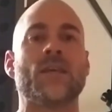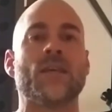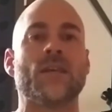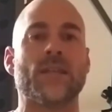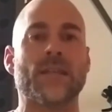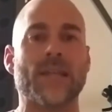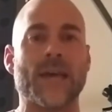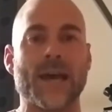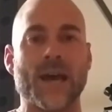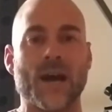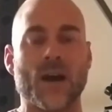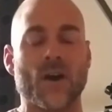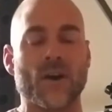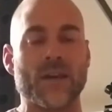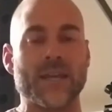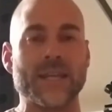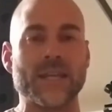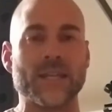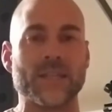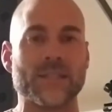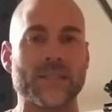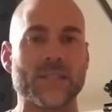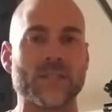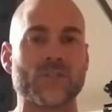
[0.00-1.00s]
Now, in
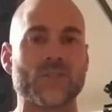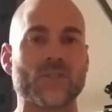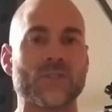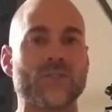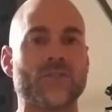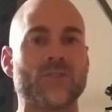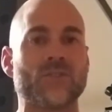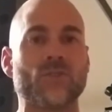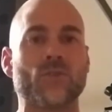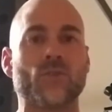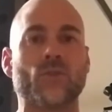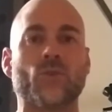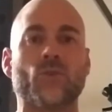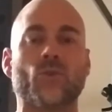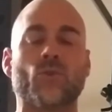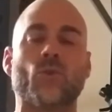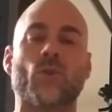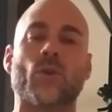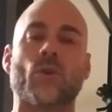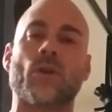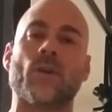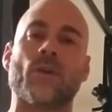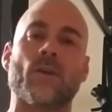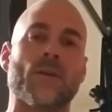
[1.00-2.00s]
addition
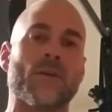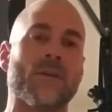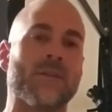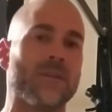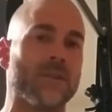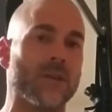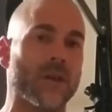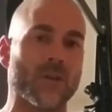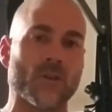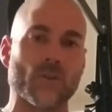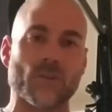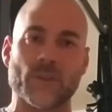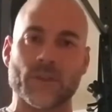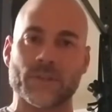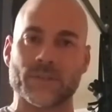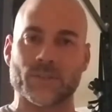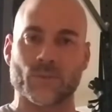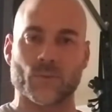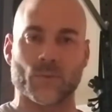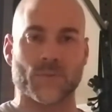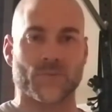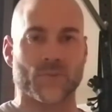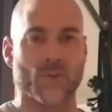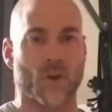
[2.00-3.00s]
to the other things that
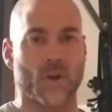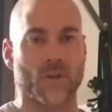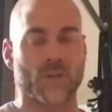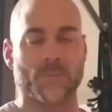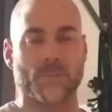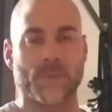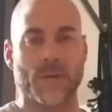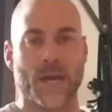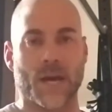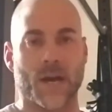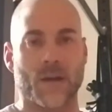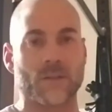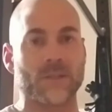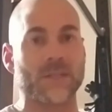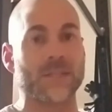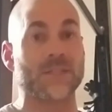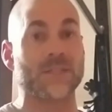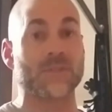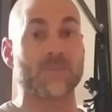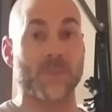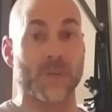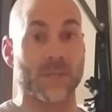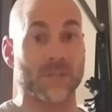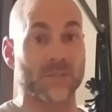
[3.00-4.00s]
we've talked about,
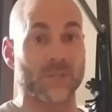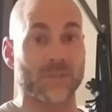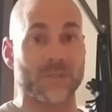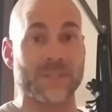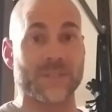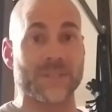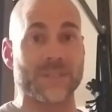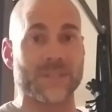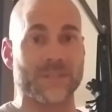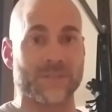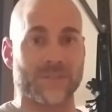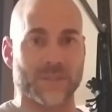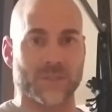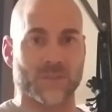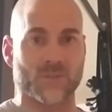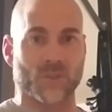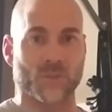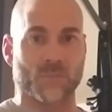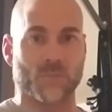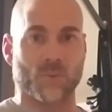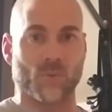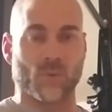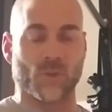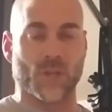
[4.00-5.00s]
especially the
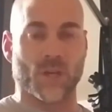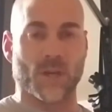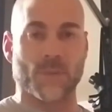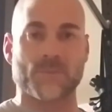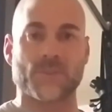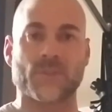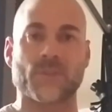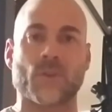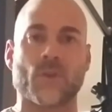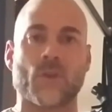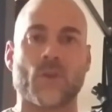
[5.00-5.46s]
eccentric pull-ups,